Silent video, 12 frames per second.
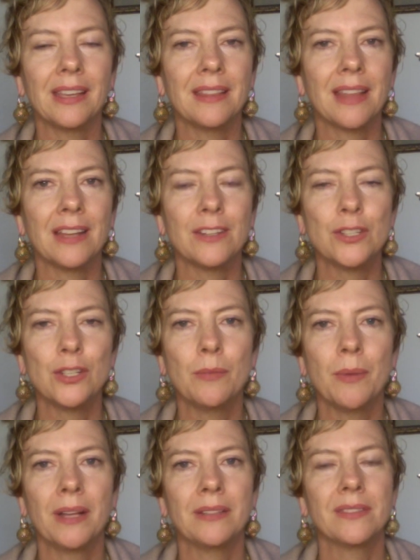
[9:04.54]
in that two
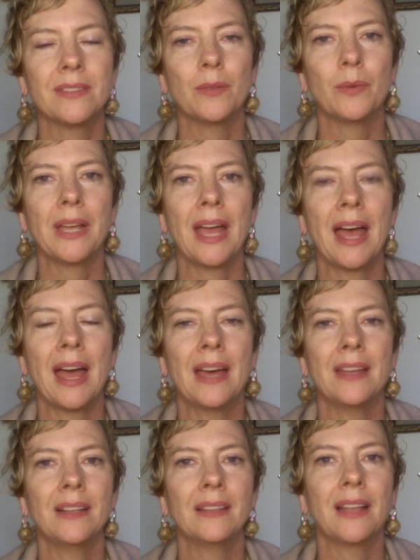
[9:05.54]
months that we
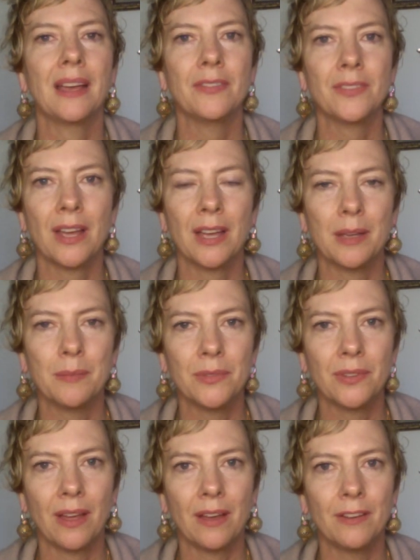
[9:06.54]
had
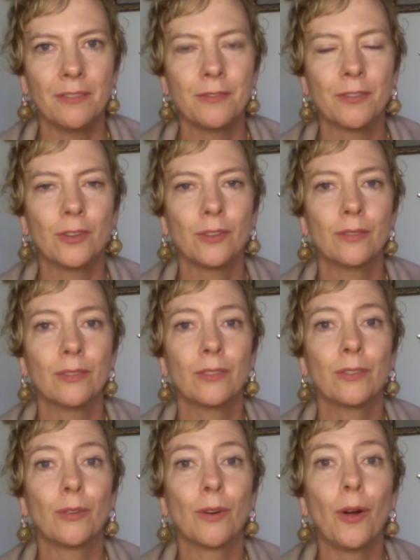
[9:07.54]
lifetimes of
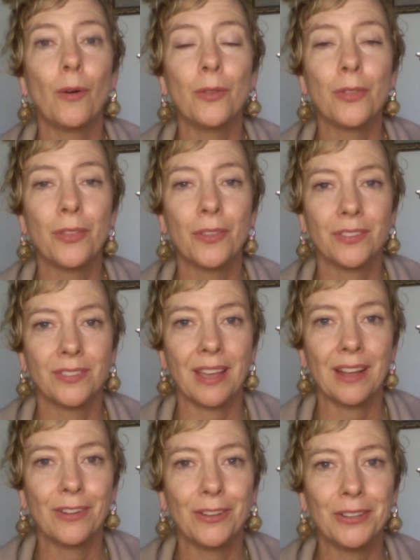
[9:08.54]
growth
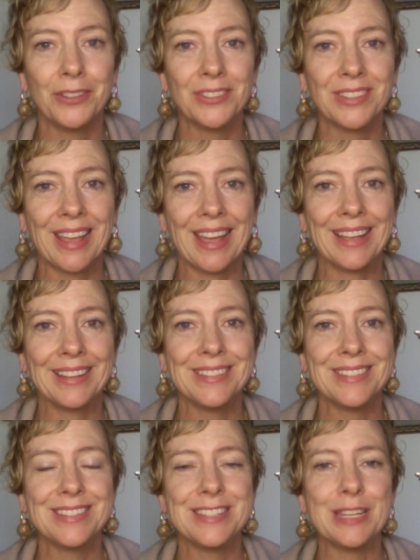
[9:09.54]
cycles
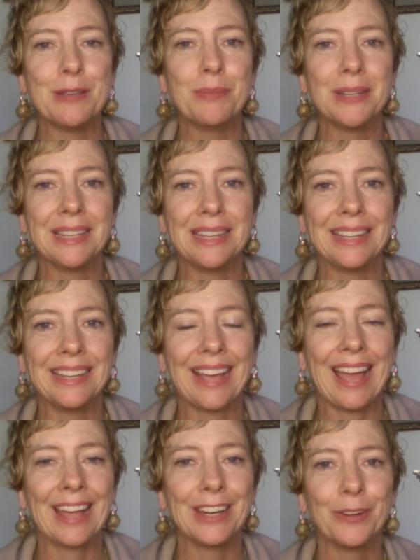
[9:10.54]
and
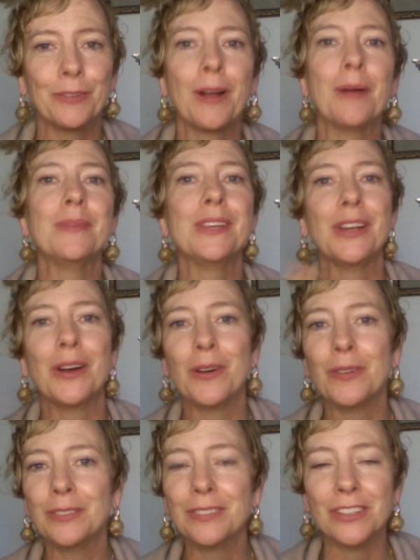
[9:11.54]
deepening and erupt, you
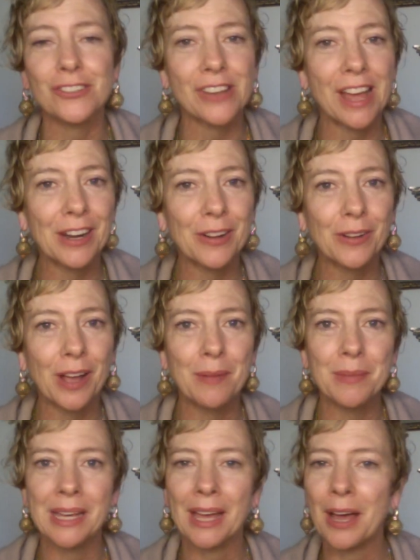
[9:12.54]
know, the shadow
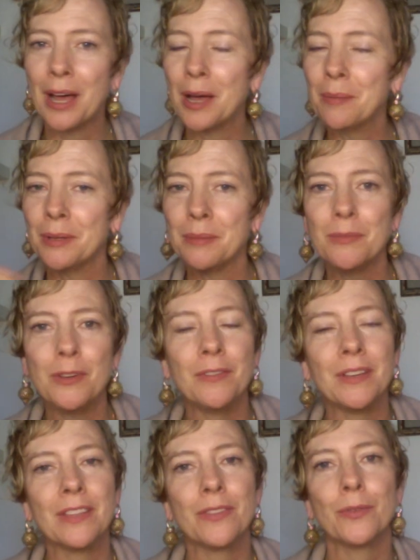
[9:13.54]
coming up and
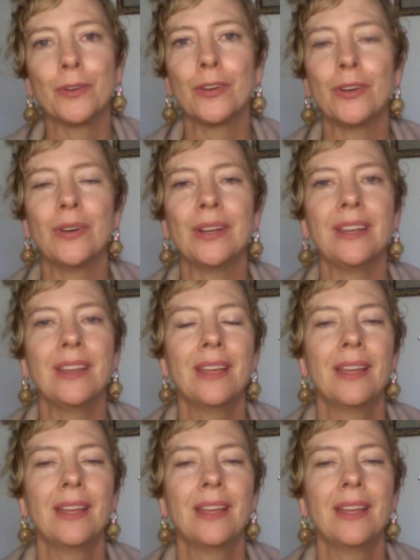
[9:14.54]
moving through. And